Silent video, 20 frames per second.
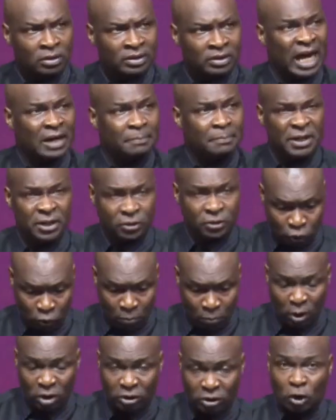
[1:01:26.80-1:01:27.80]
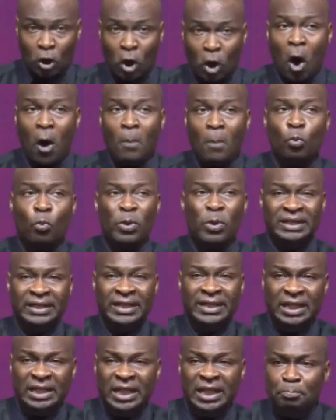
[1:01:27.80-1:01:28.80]
that means you must come
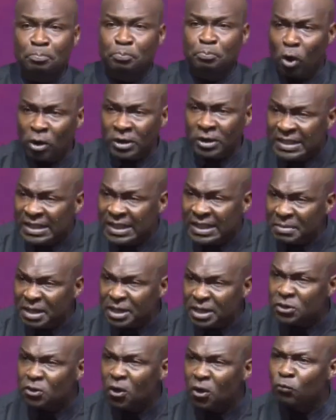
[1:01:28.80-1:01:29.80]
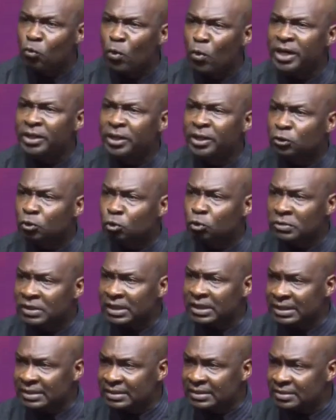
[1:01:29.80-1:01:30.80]
within the proximity of where the truth
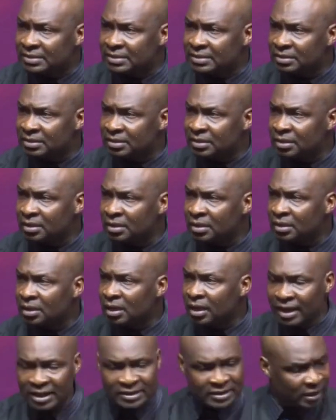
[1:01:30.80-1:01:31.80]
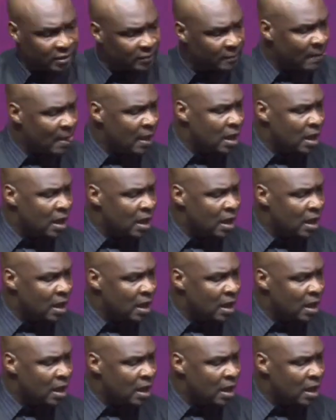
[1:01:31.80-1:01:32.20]
is. Listen,